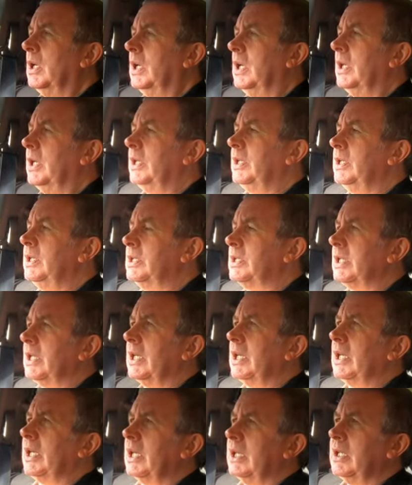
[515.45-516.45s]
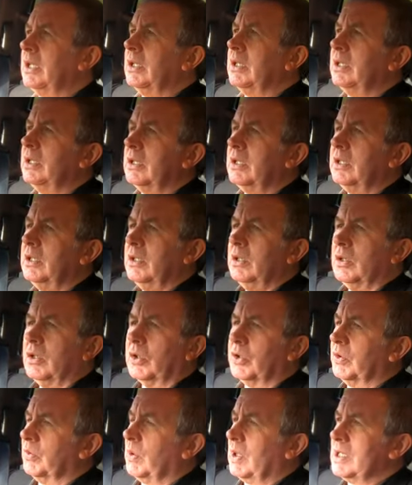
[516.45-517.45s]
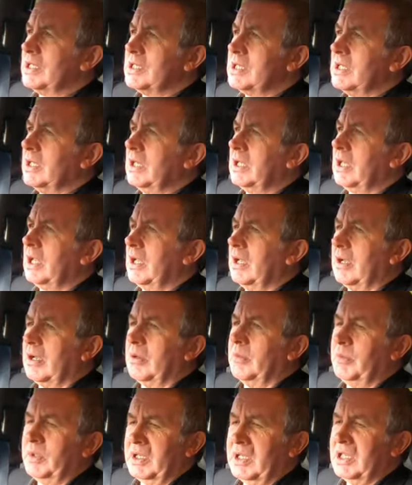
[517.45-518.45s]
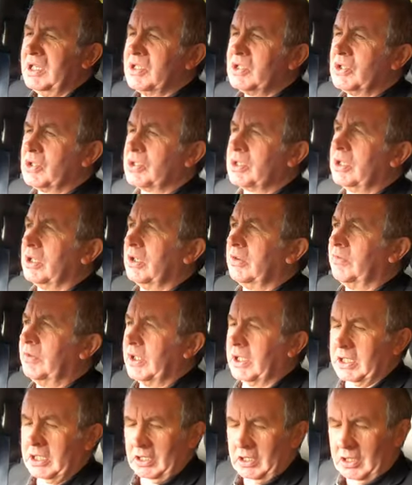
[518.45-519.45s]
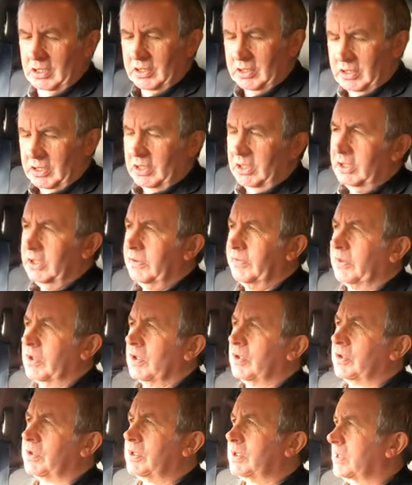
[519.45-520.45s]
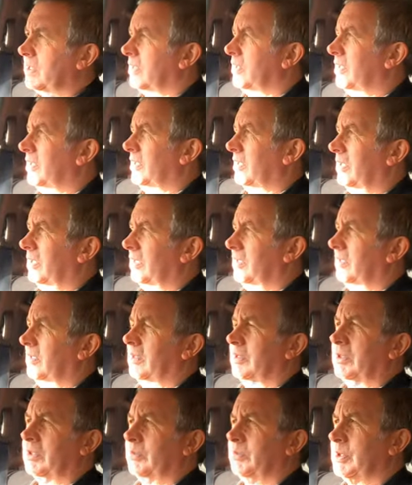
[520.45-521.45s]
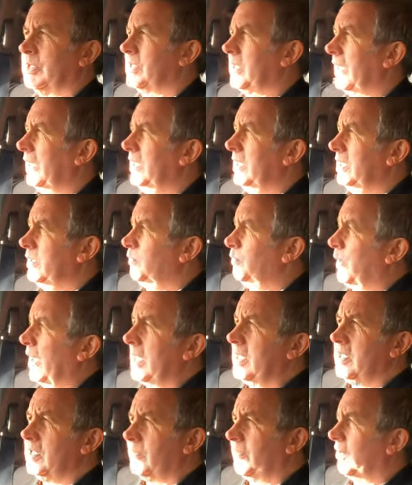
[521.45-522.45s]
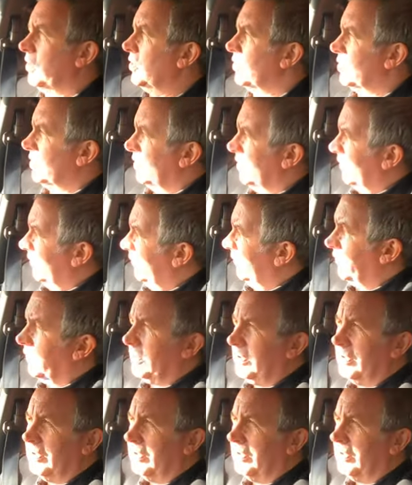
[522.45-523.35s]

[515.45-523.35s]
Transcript: and otherwise I mean, it's just a lovely car. You've got the Mercedes-Benz version of